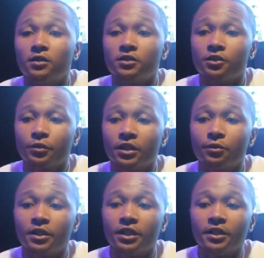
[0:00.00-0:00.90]
just really
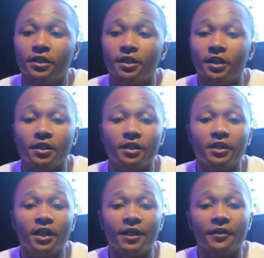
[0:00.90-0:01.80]
want to hear
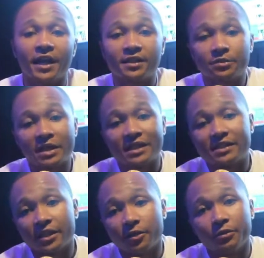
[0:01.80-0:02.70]
another ear. Have somebody
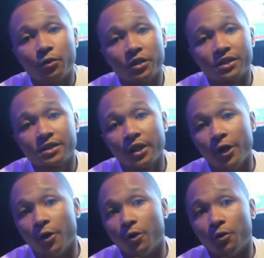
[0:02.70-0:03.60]
tell me what's
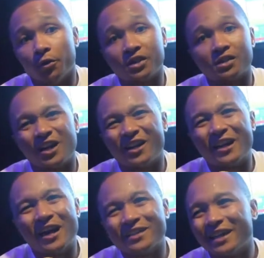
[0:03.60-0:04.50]

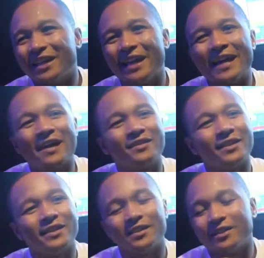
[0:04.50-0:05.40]
take that out
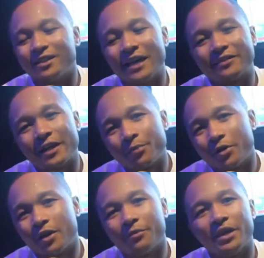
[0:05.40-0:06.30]
there, out that
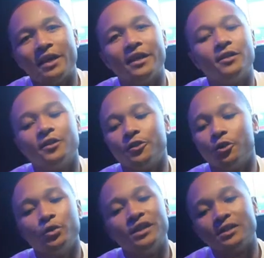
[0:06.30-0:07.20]
part, man.
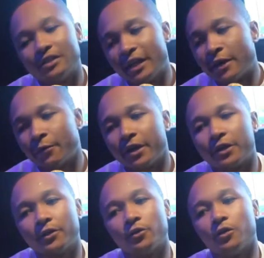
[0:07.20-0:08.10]
Do this to that
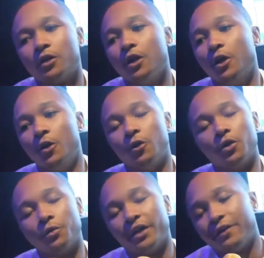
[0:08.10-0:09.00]
record, or
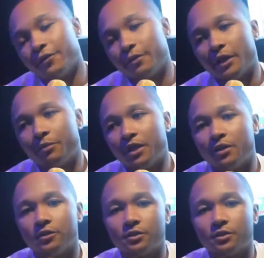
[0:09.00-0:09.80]
whatever it may be, you